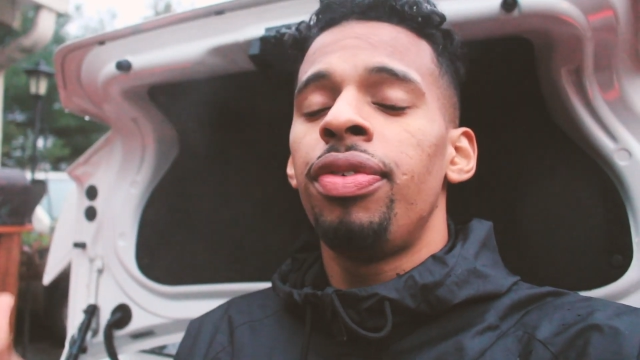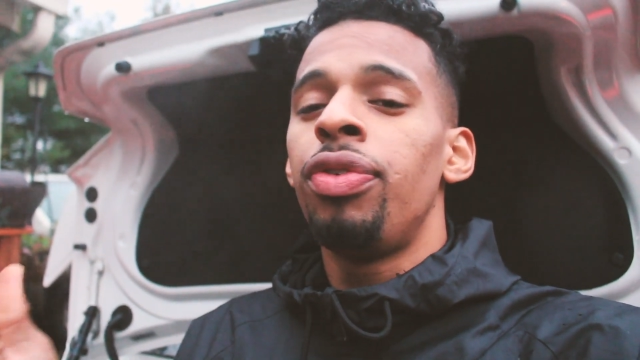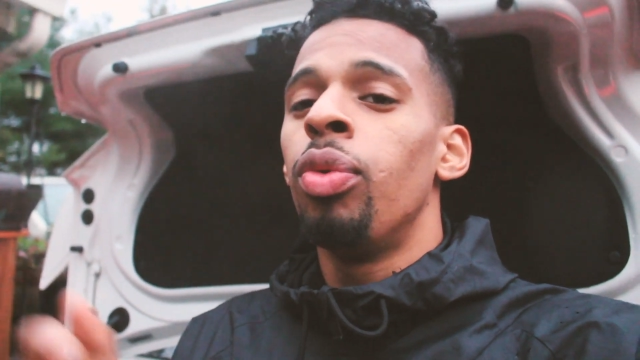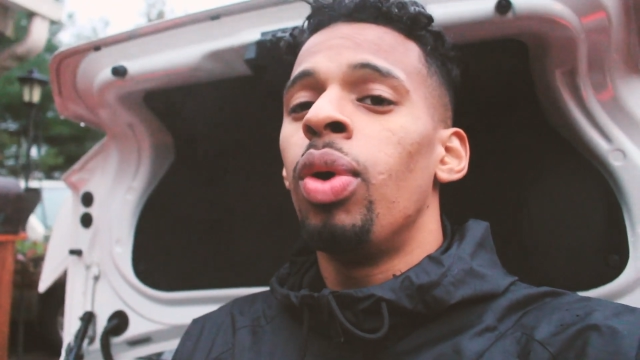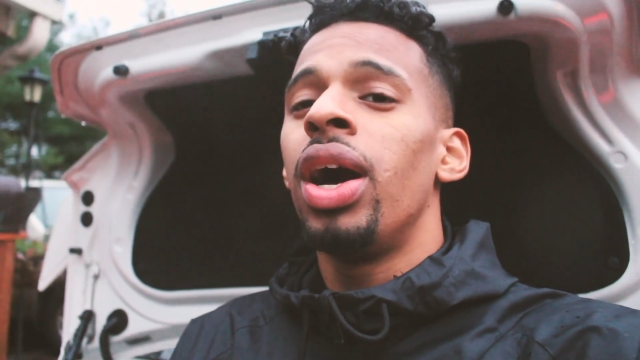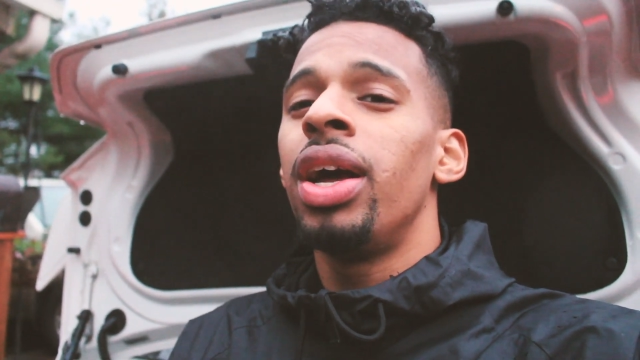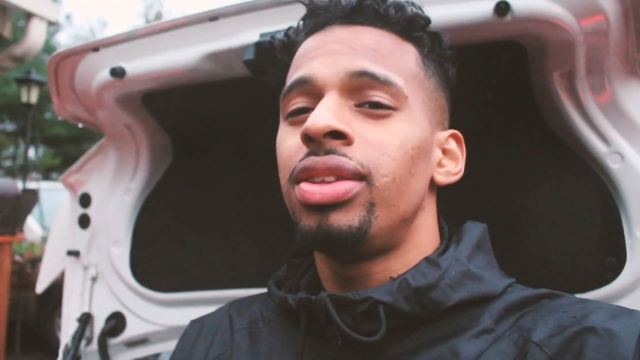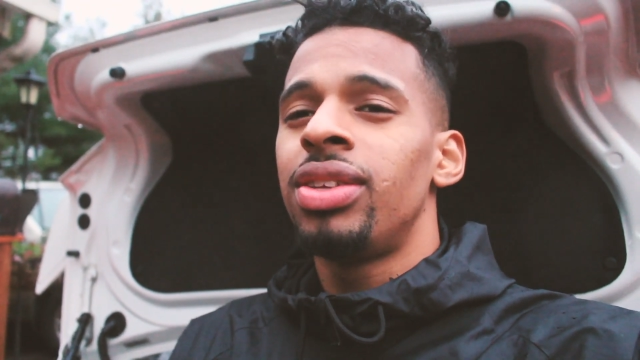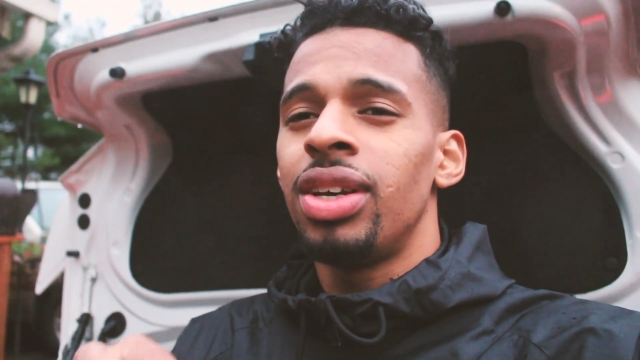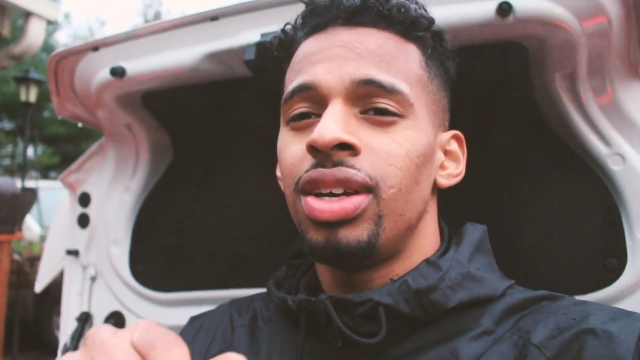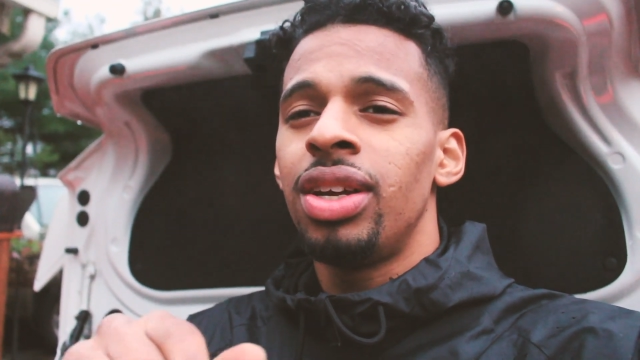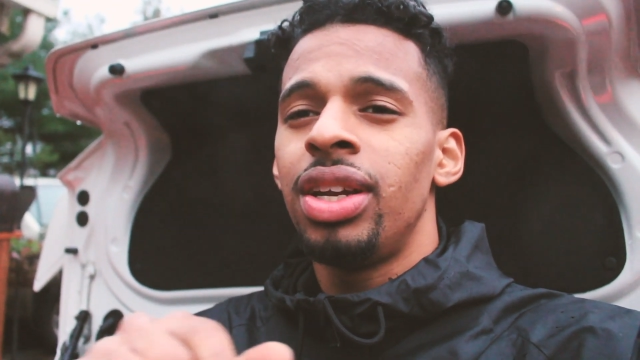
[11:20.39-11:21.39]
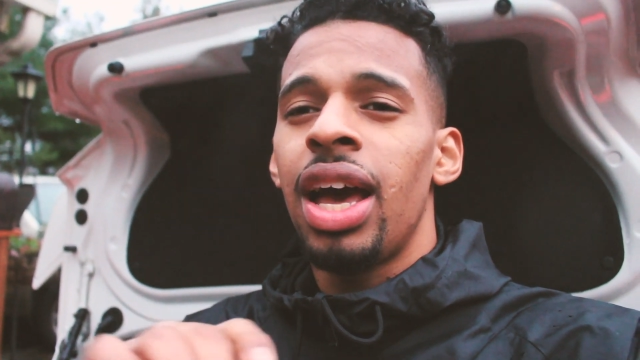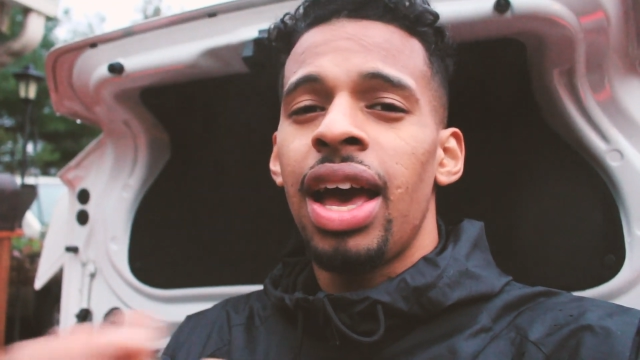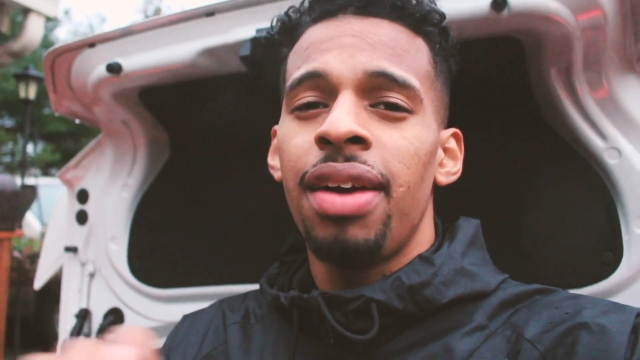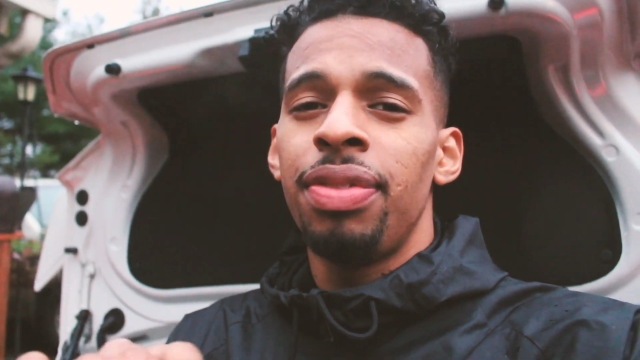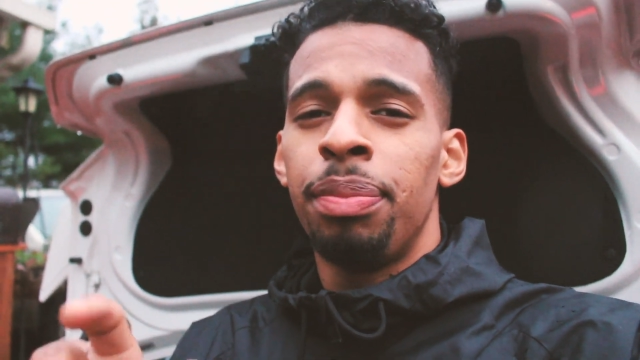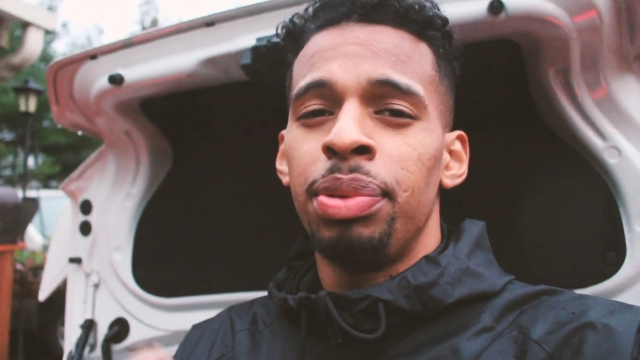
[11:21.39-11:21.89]
if you want to not
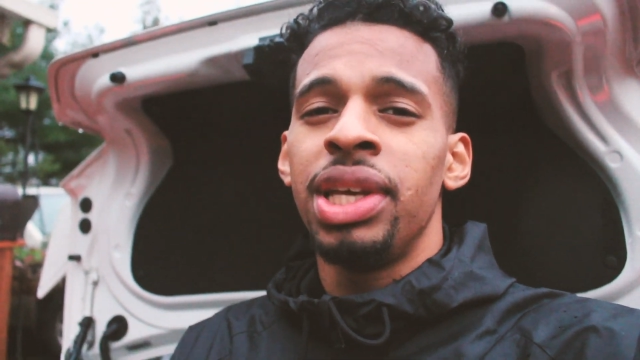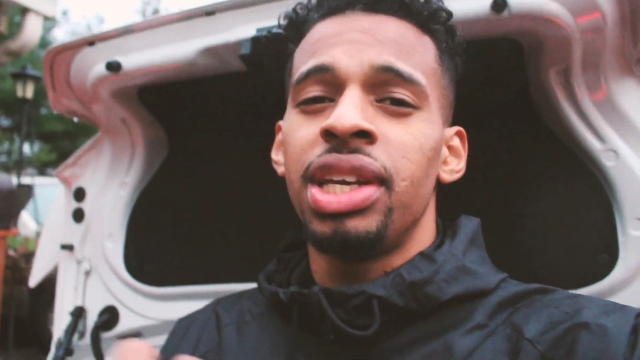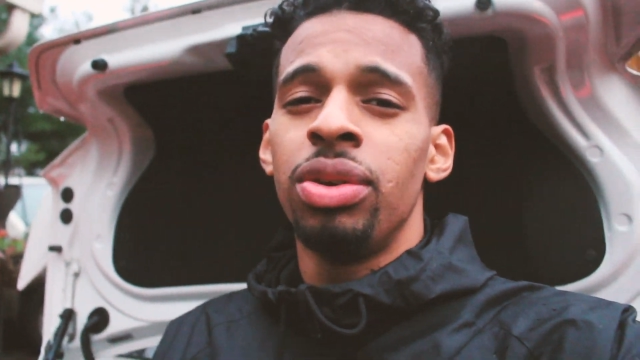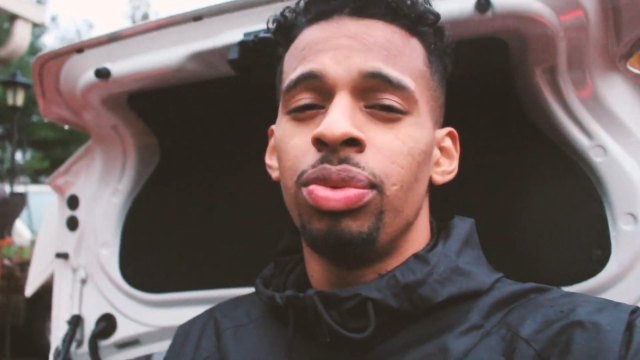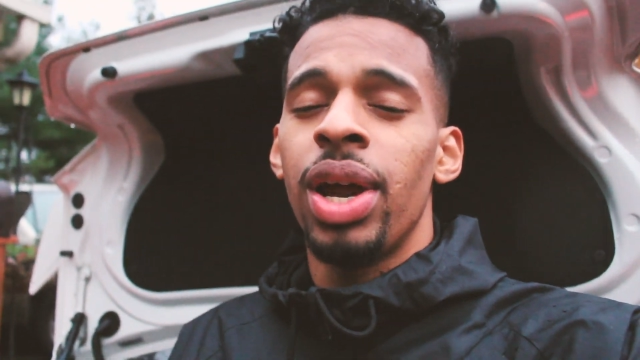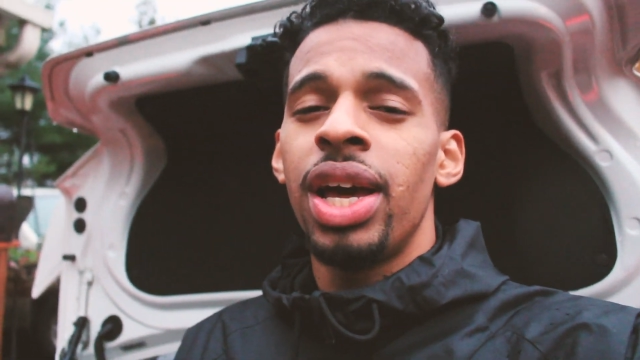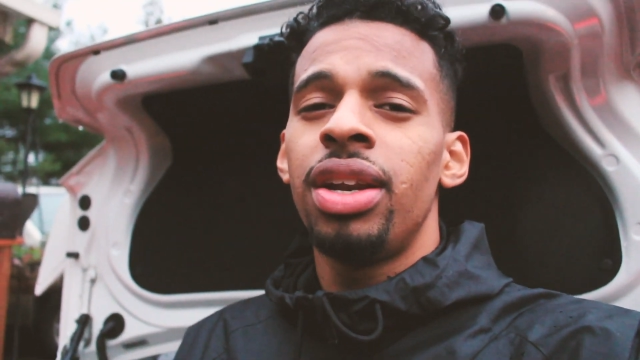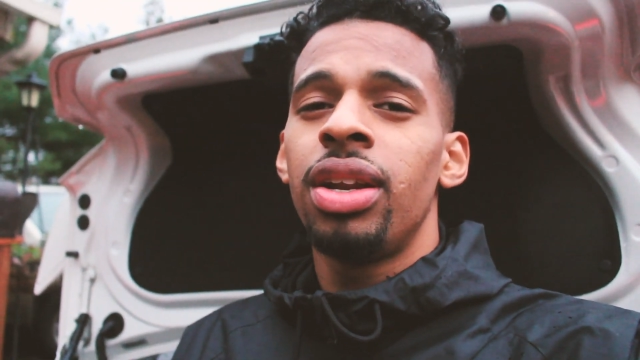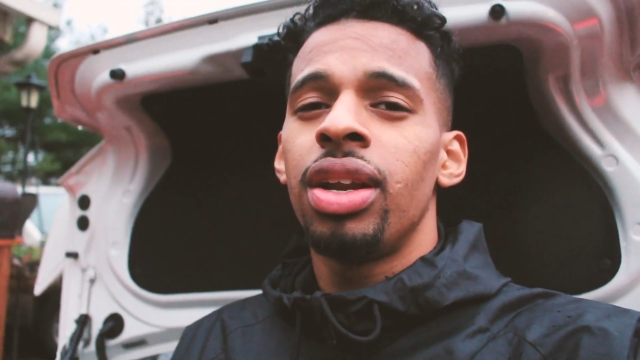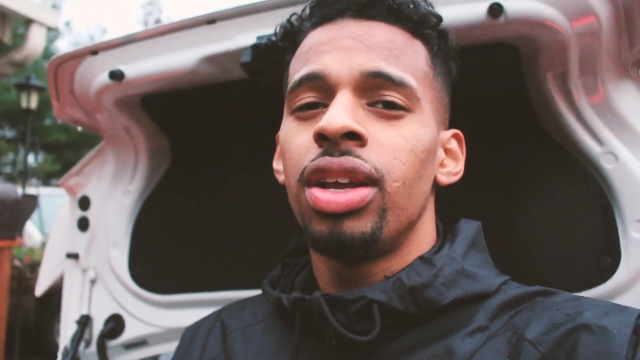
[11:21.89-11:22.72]
have the blinking red,